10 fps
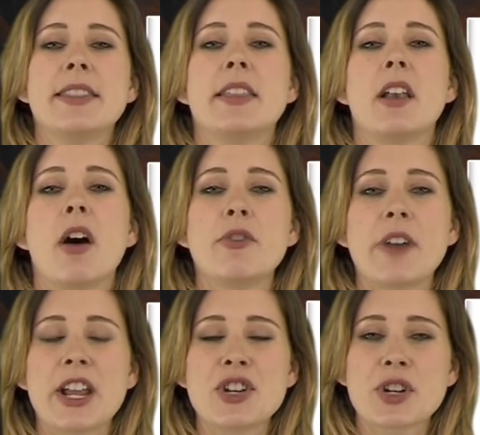The Lone
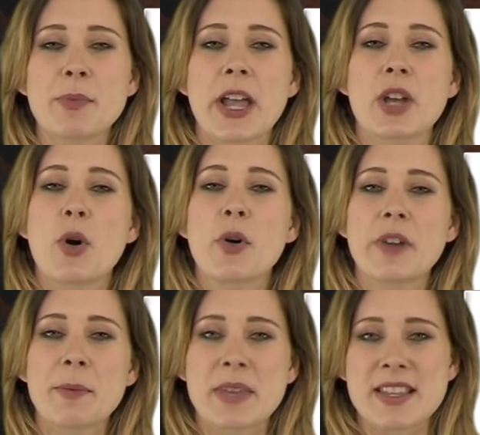Ranger by Gore
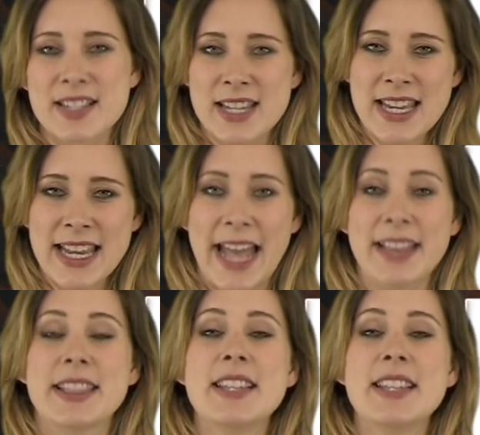Verbinski, and